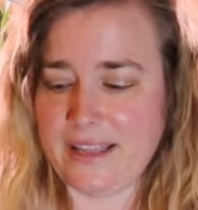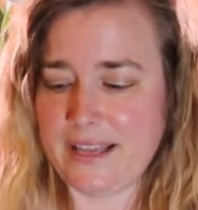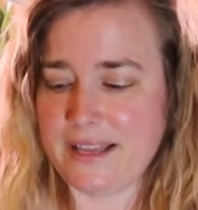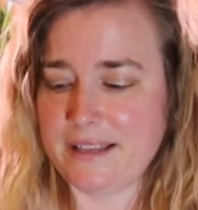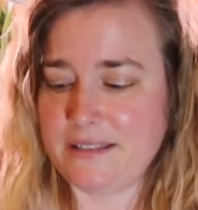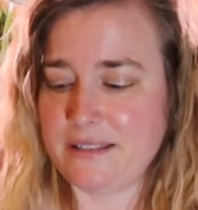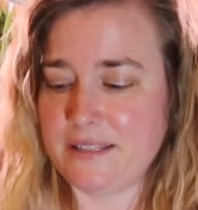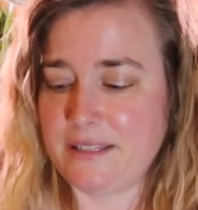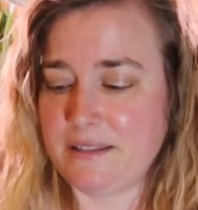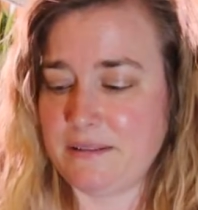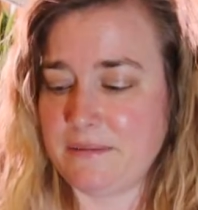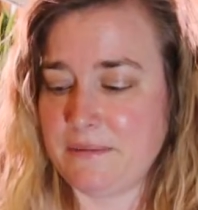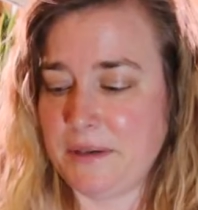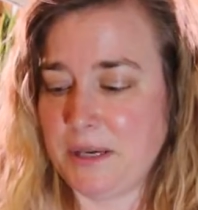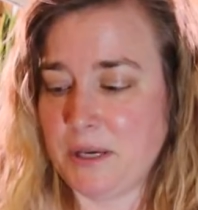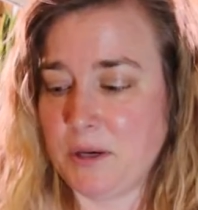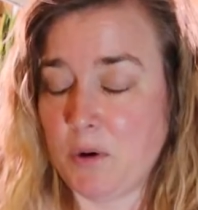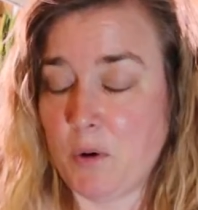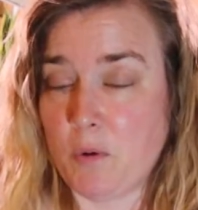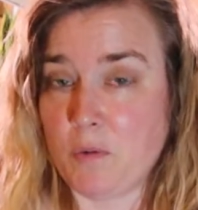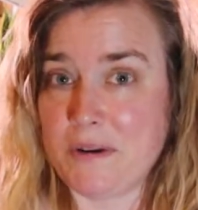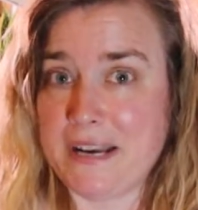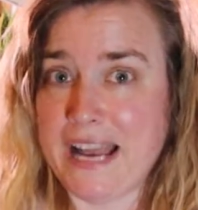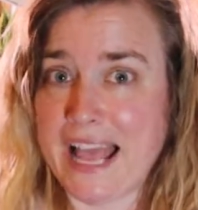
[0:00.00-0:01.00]
that's, you
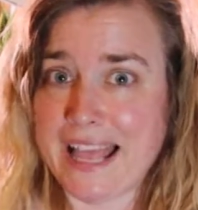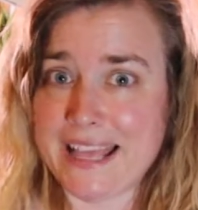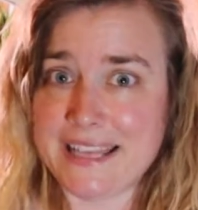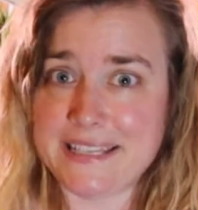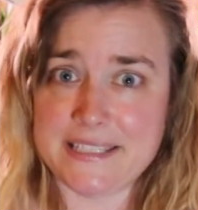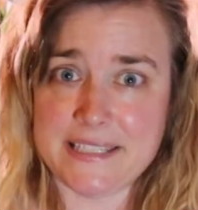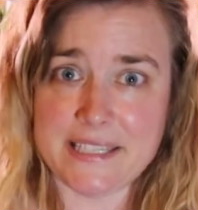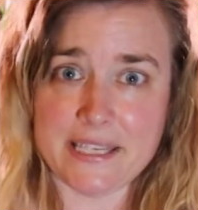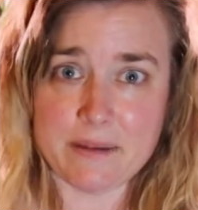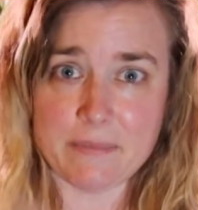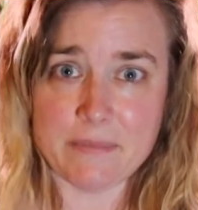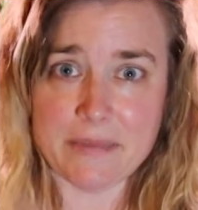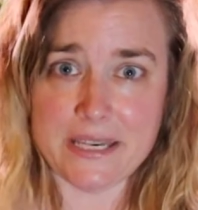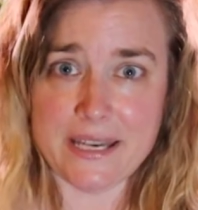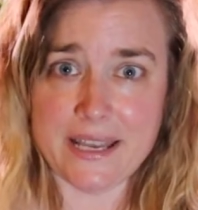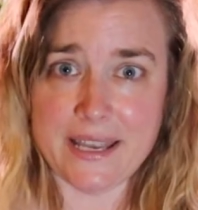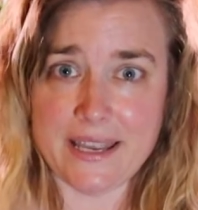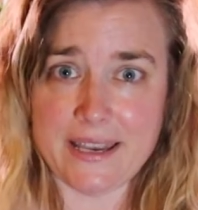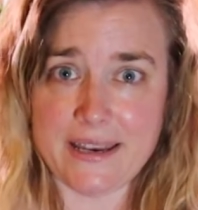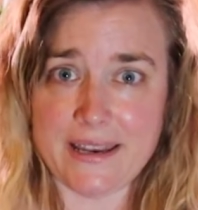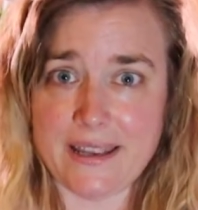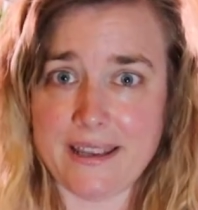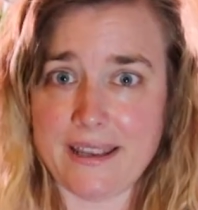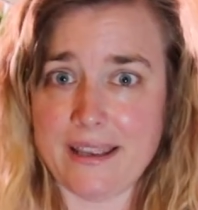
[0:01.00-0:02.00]
know, not
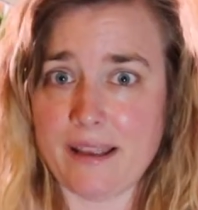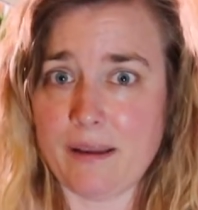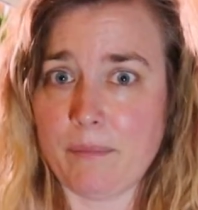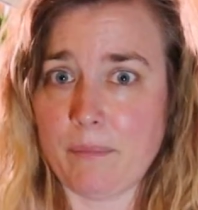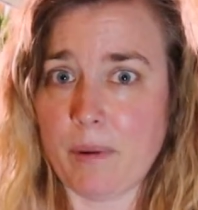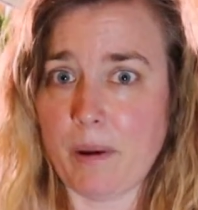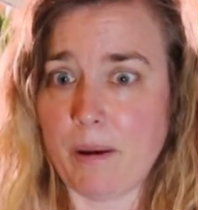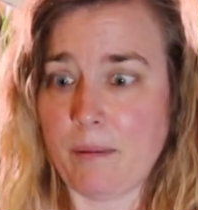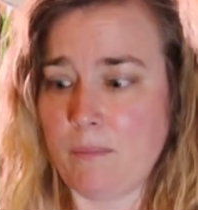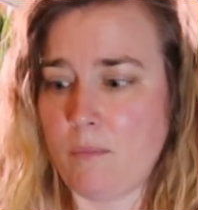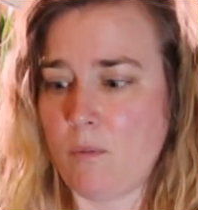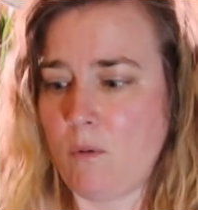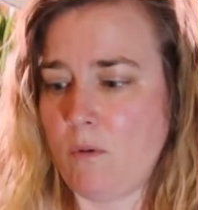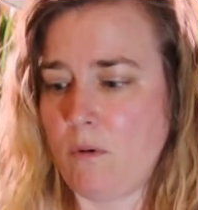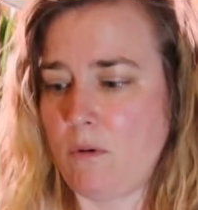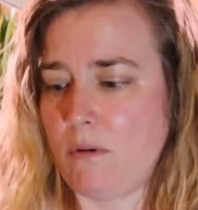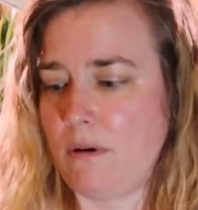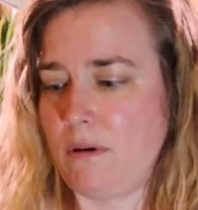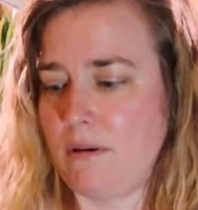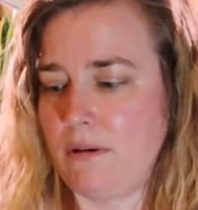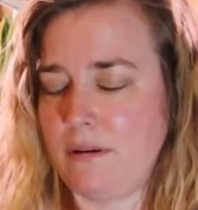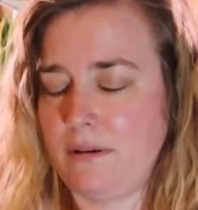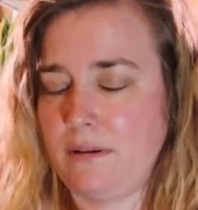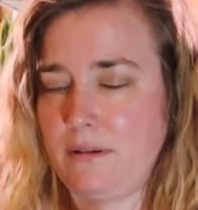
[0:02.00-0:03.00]
intimidating, but
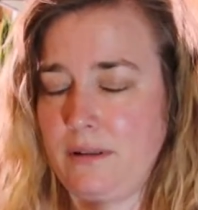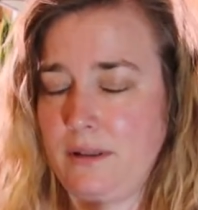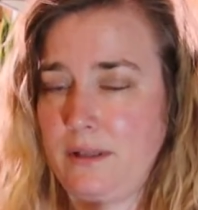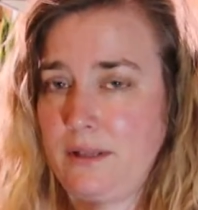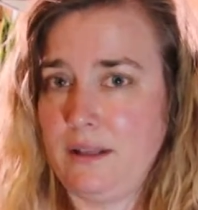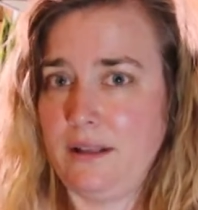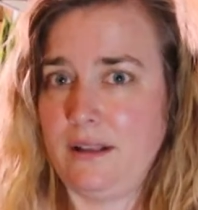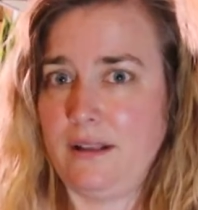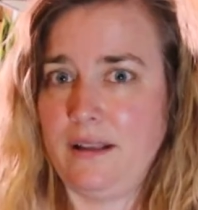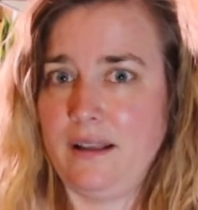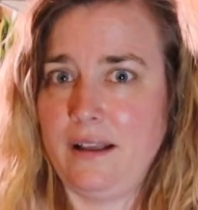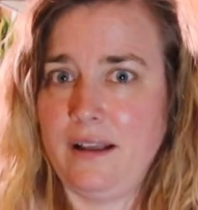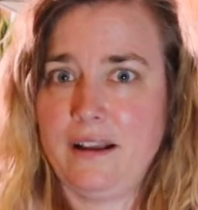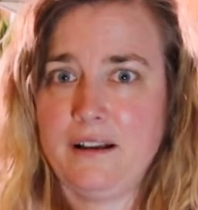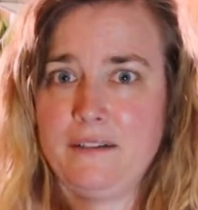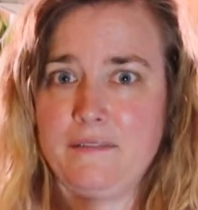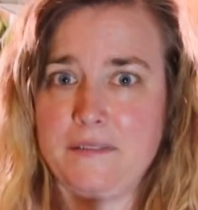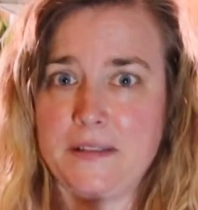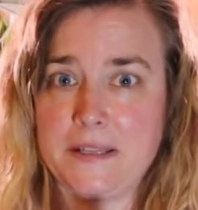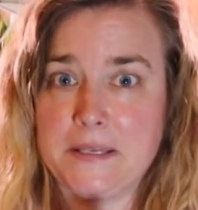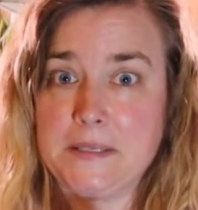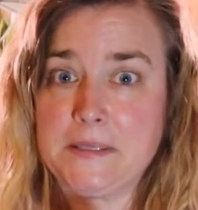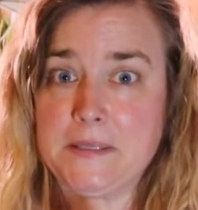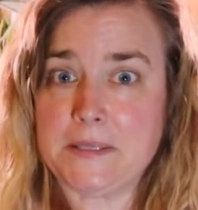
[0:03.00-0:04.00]
more of
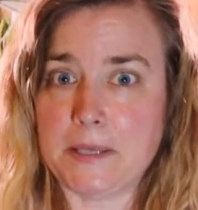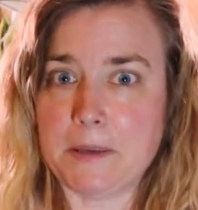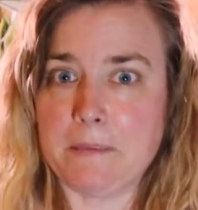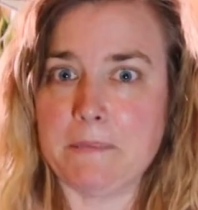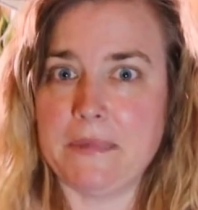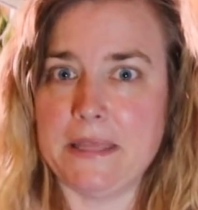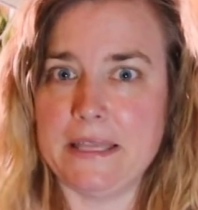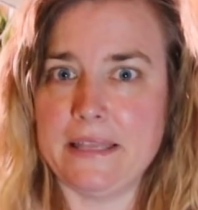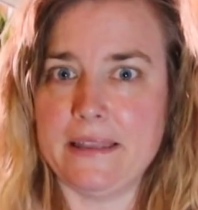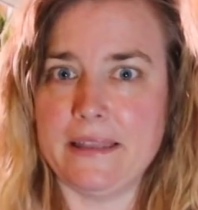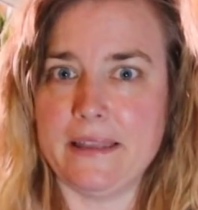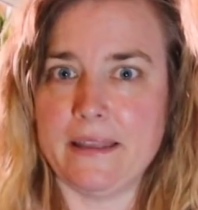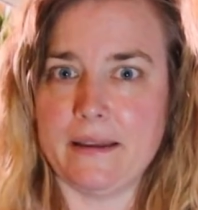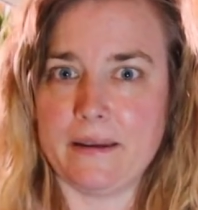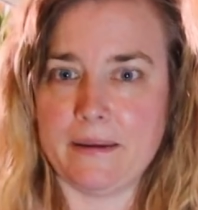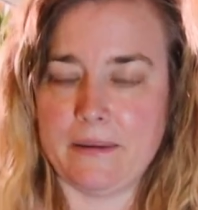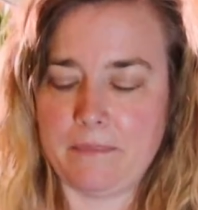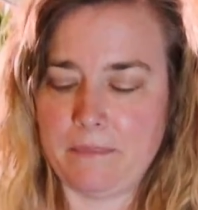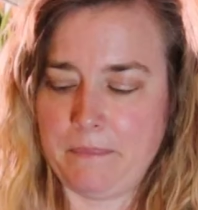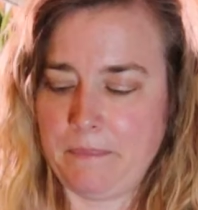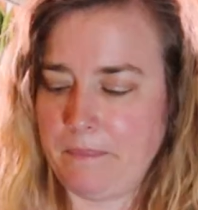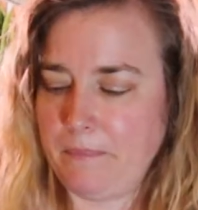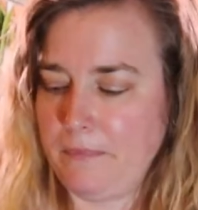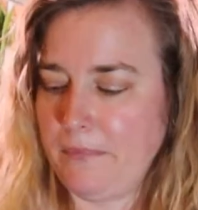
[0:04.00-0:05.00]
like something that
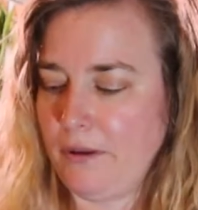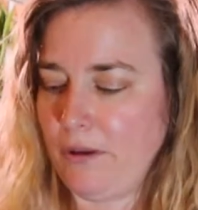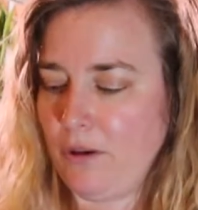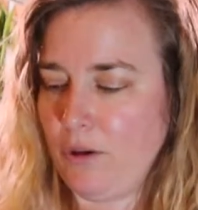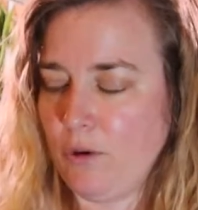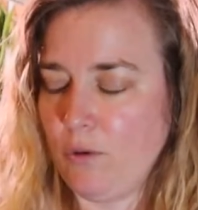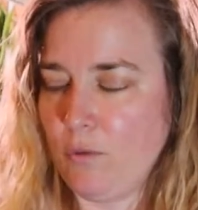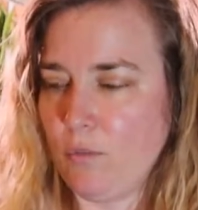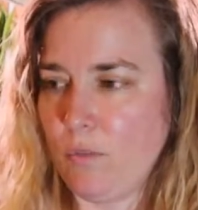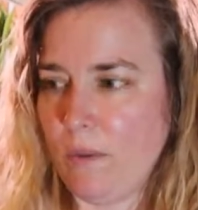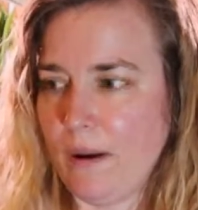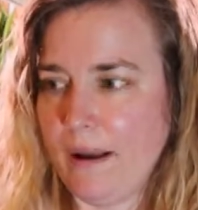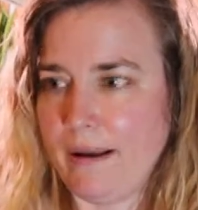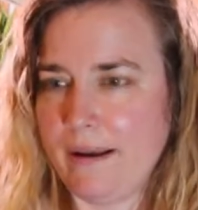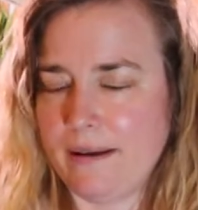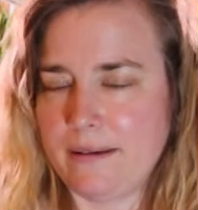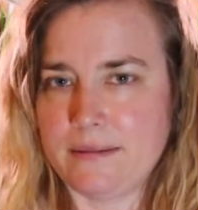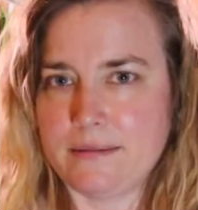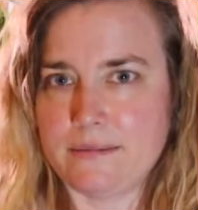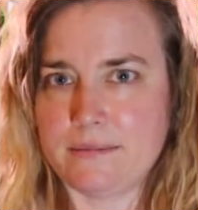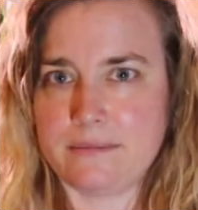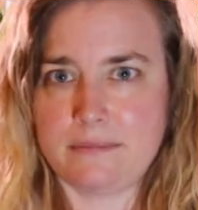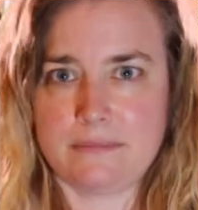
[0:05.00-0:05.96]
you want